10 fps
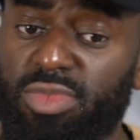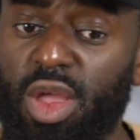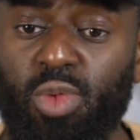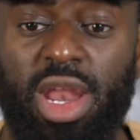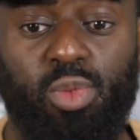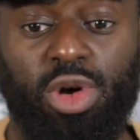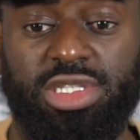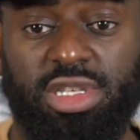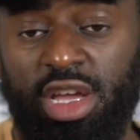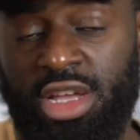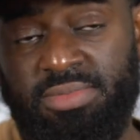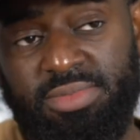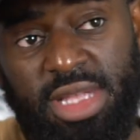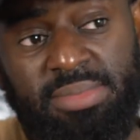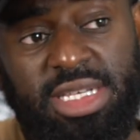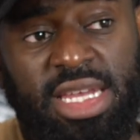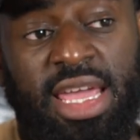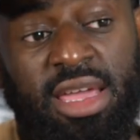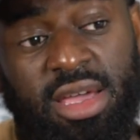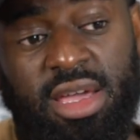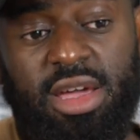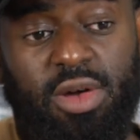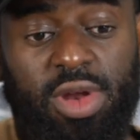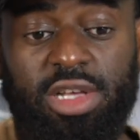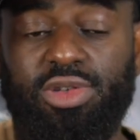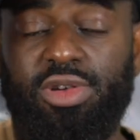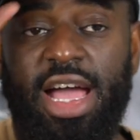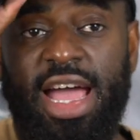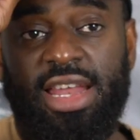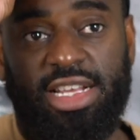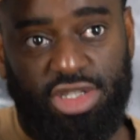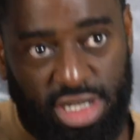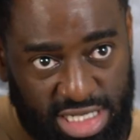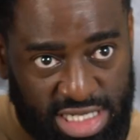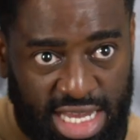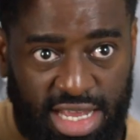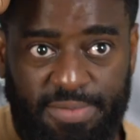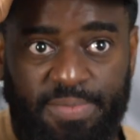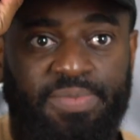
when I watched um, them today, when I saw the highlights, you could see,